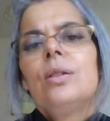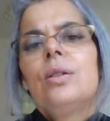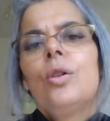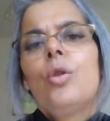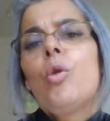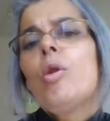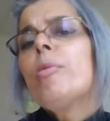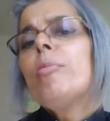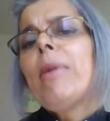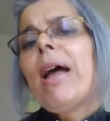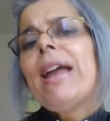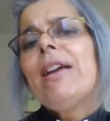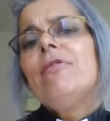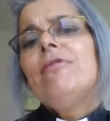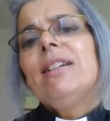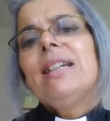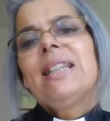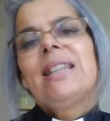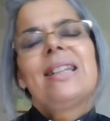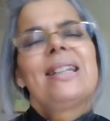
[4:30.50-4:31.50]
We may
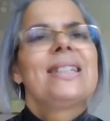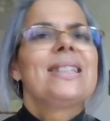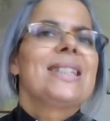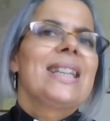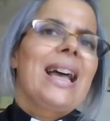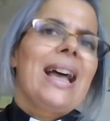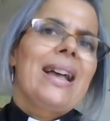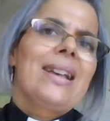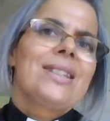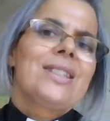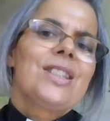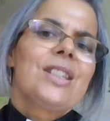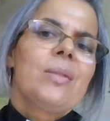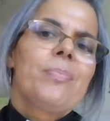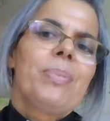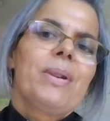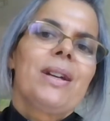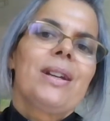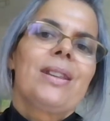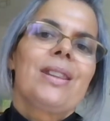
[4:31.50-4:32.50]
read this as the
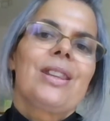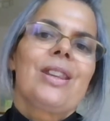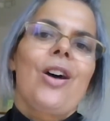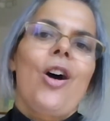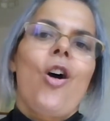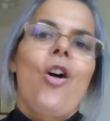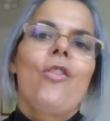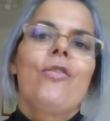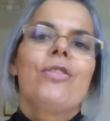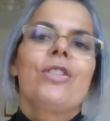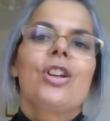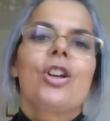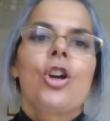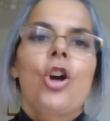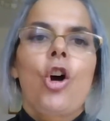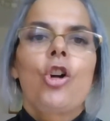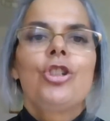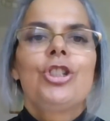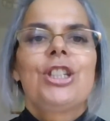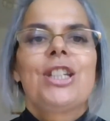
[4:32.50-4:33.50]
birth of
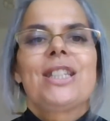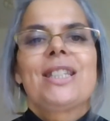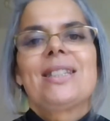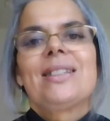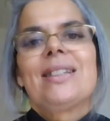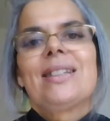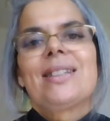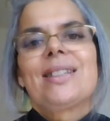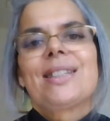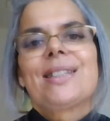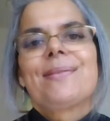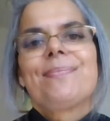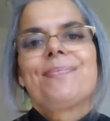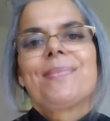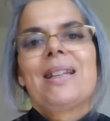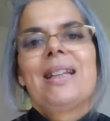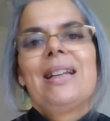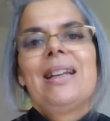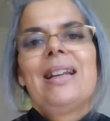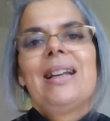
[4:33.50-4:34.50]
consciousness,
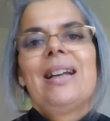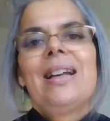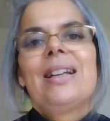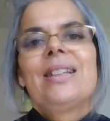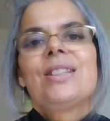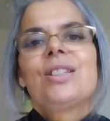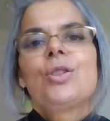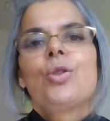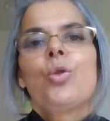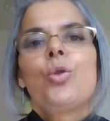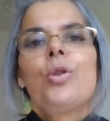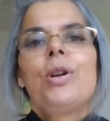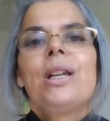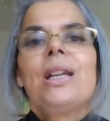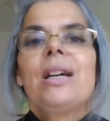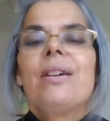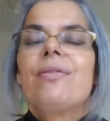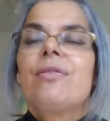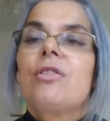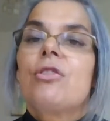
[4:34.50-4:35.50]
a
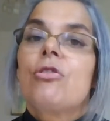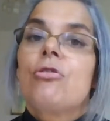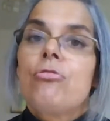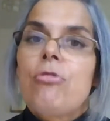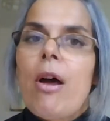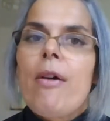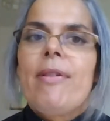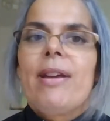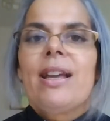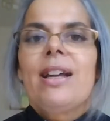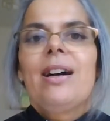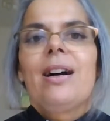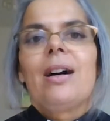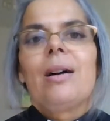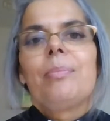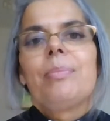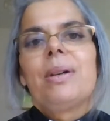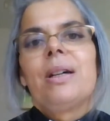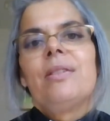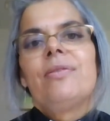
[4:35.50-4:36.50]
story of growing
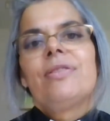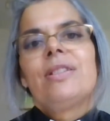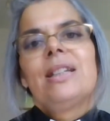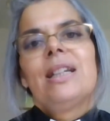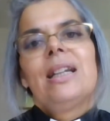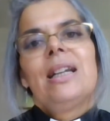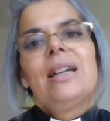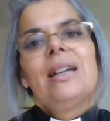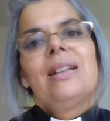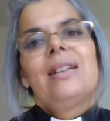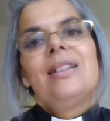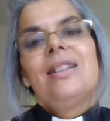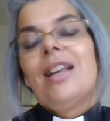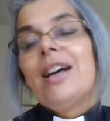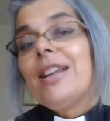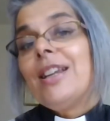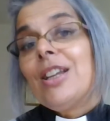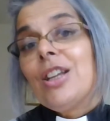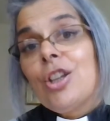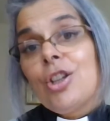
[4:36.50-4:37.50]
up, of
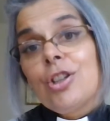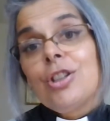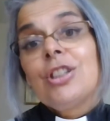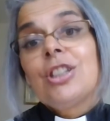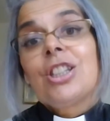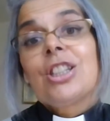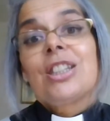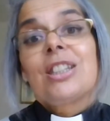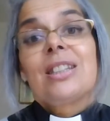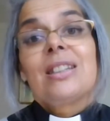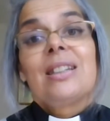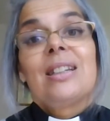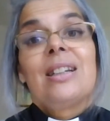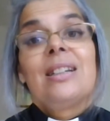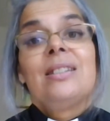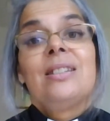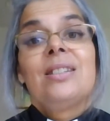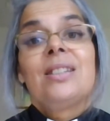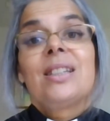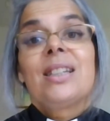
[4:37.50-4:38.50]
learning good
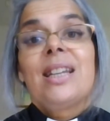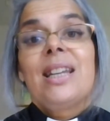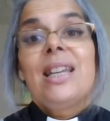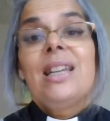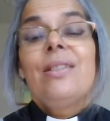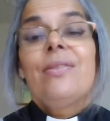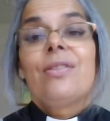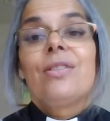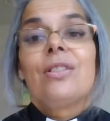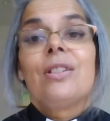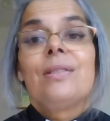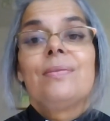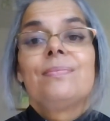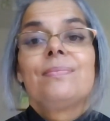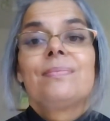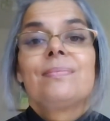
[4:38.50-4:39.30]
and evil.